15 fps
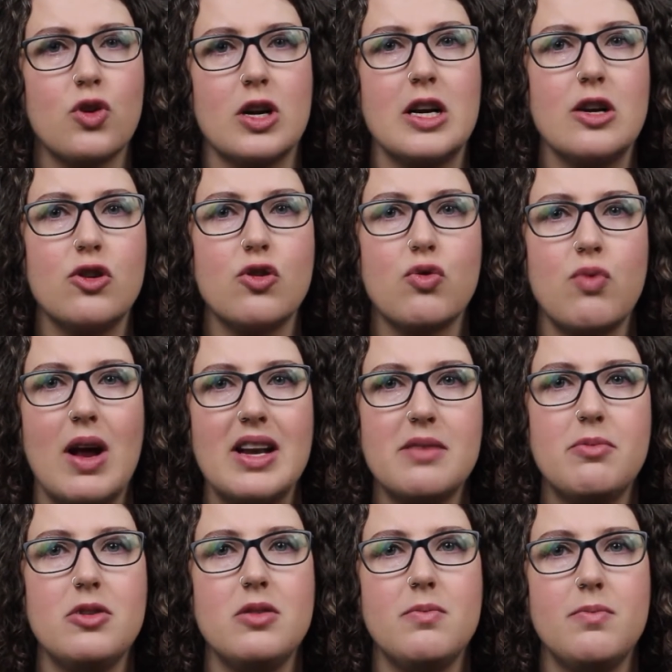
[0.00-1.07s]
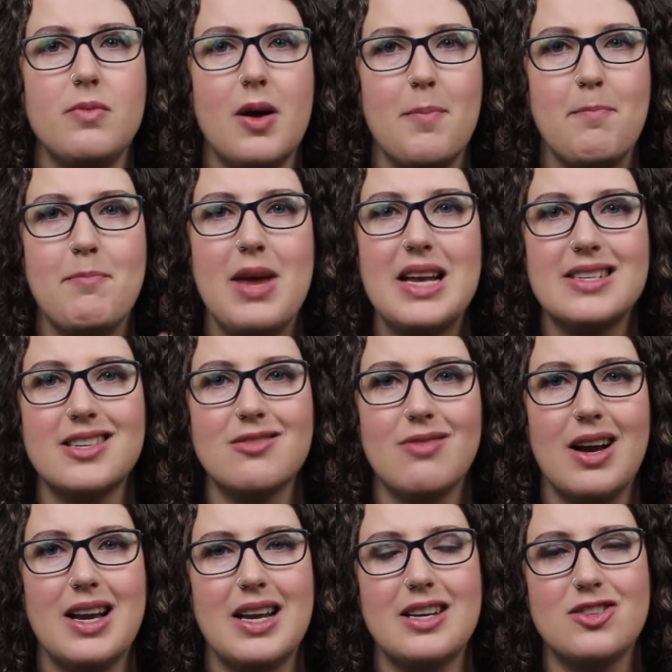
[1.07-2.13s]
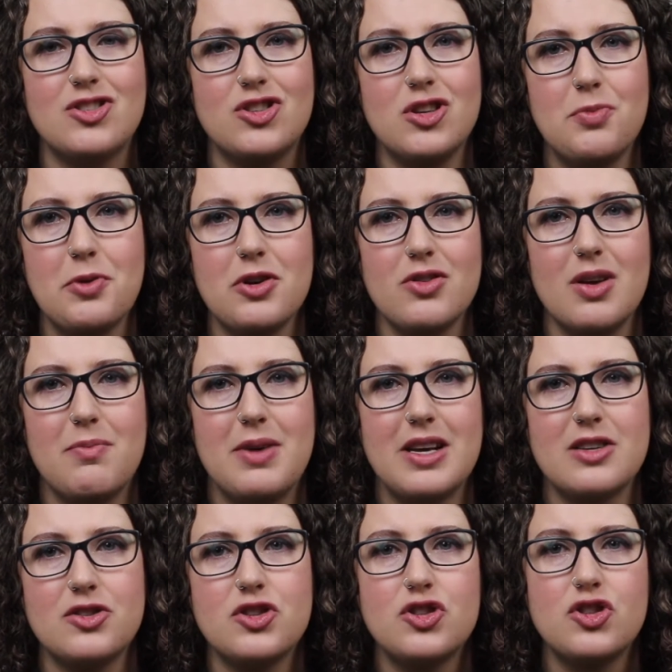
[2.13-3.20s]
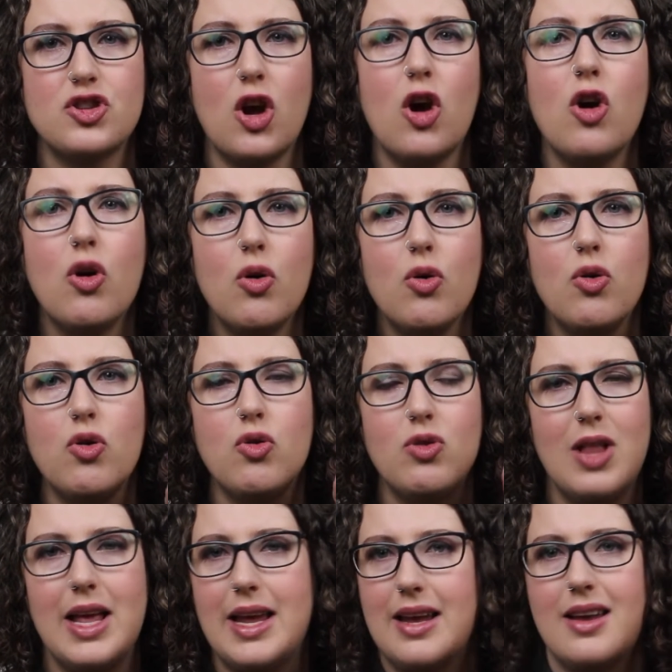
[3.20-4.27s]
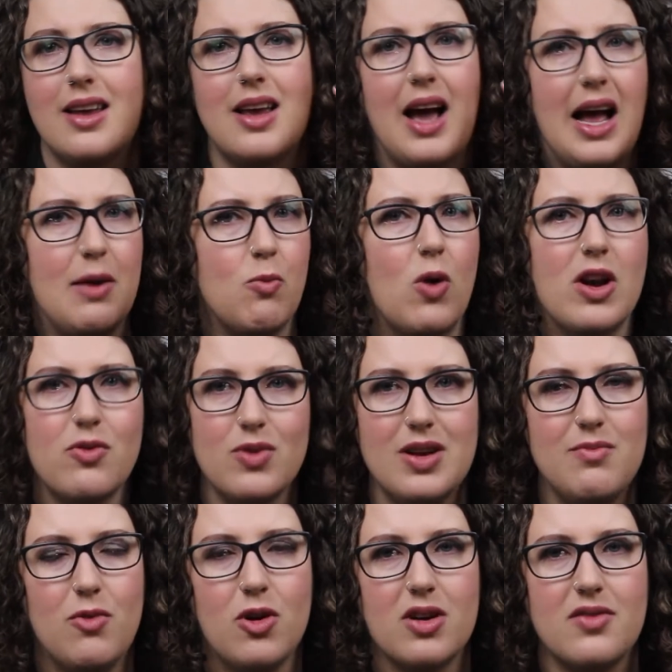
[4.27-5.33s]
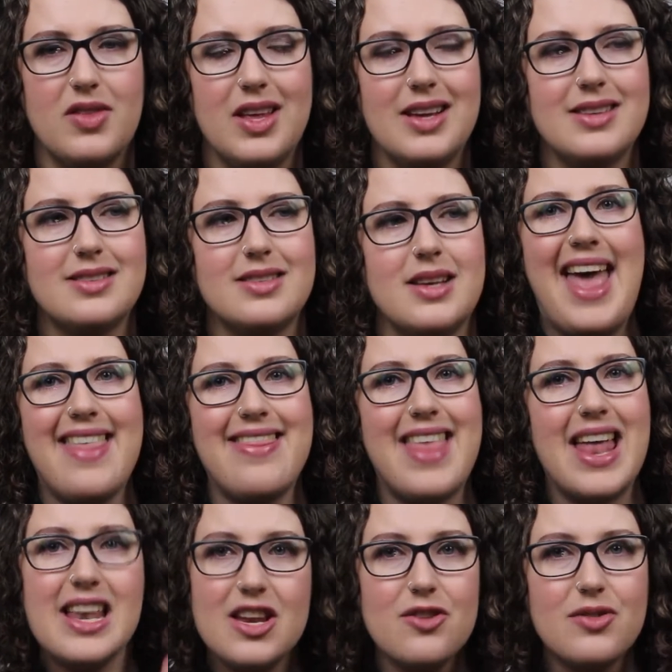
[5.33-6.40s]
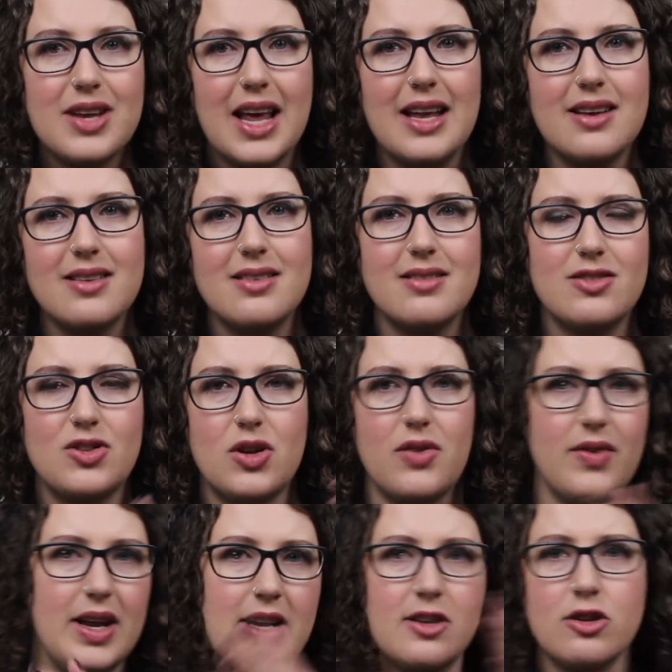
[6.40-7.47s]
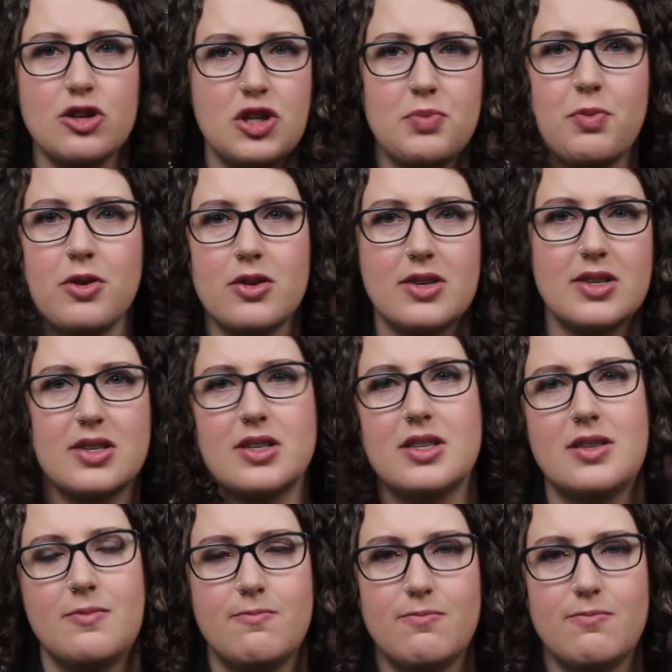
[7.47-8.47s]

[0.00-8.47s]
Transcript: were incredible, amazing writing, super gripping, so like, I want to read more of this. And then you'd get sort of interspersed